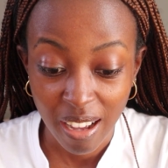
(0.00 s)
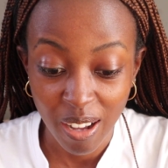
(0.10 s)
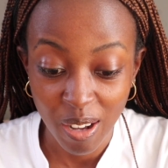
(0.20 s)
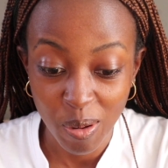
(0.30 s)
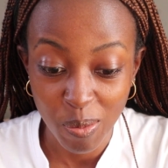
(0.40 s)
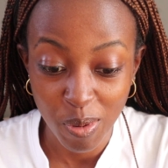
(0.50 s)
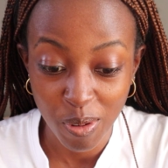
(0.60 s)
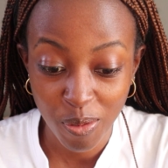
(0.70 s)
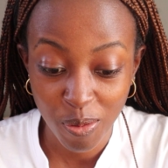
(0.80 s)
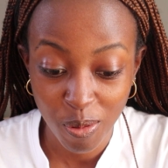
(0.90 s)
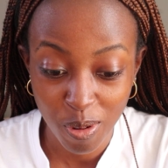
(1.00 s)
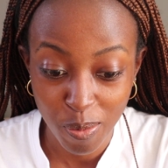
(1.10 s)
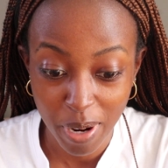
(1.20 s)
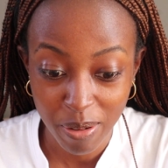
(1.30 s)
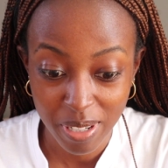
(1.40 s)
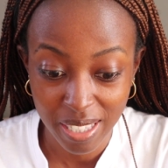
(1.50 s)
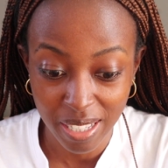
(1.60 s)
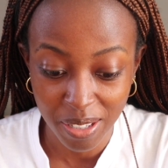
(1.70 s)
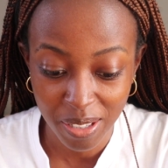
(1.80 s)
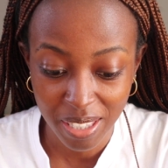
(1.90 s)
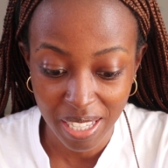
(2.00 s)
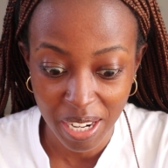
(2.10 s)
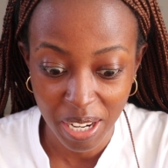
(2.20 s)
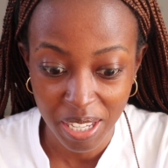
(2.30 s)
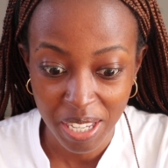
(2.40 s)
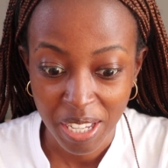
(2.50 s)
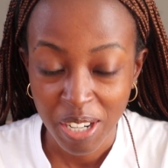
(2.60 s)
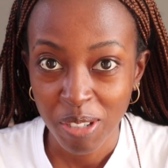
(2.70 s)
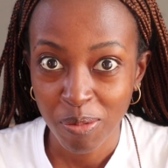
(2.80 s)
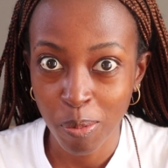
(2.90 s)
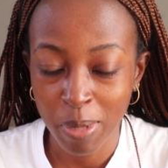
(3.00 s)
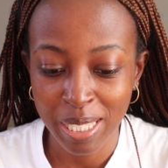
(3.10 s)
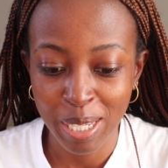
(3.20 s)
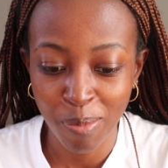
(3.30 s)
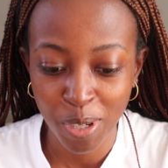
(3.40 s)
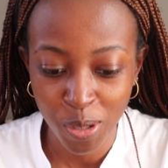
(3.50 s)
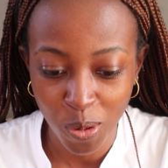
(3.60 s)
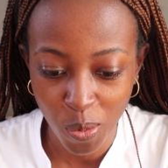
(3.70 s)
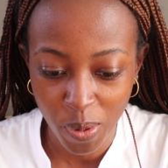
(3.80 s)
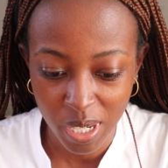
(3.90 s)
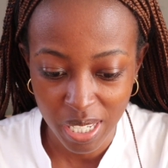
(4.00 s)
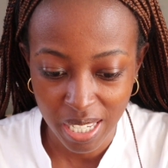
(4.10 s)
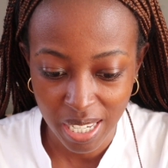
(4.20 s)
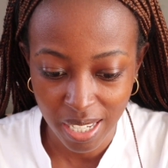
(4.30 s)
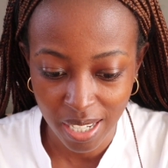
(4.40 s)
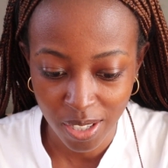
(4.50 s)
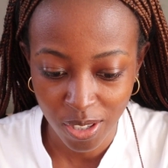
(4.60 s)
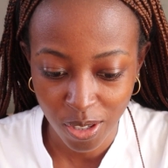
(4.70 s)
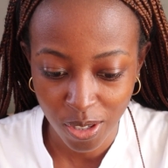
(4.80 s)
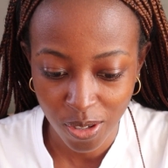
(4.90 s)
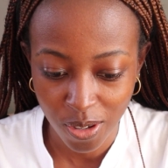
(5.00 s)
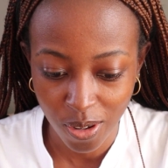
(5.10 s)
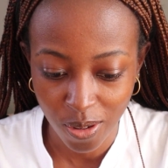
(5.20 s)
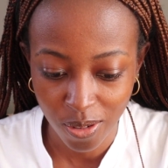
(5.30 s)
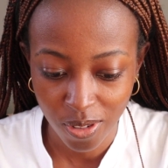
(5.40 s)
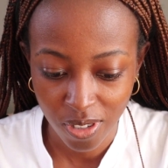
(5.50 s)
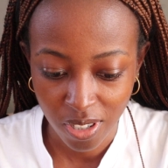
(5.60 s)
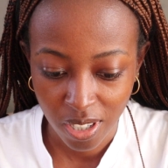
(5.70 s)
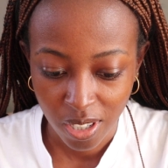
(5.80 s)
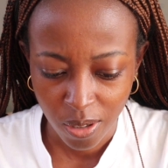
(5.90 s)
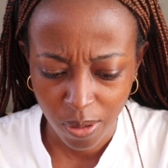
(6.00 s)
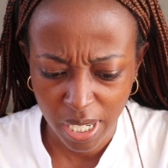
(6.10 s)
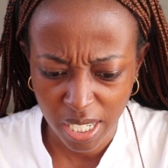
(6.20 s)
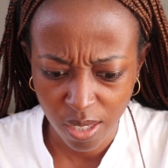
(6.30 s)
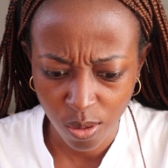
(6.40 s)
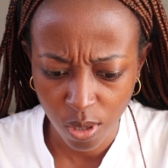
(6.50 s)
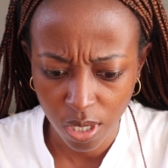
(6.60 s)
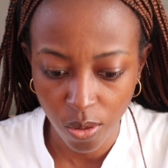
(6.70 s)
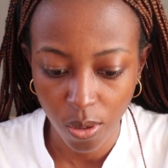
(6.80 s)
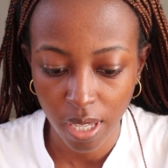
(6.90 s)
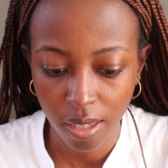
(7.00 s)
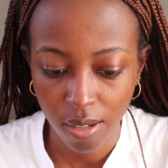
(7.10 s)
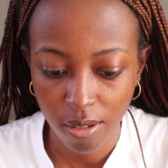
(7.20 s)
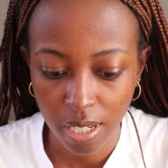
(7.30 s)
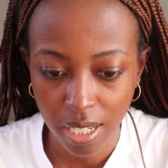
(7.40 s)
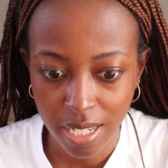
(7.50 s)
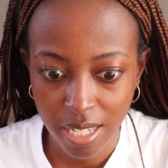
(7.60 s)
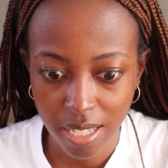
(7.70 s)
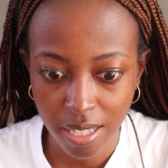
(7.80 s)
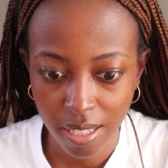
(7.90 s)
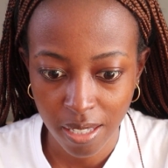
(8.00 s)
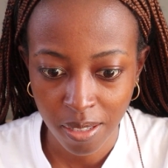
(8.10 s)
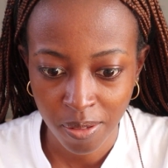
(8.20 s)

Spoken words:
for my results, and I remember I said I'm going to open it here. So wait, I just saw it. Okay, there it is.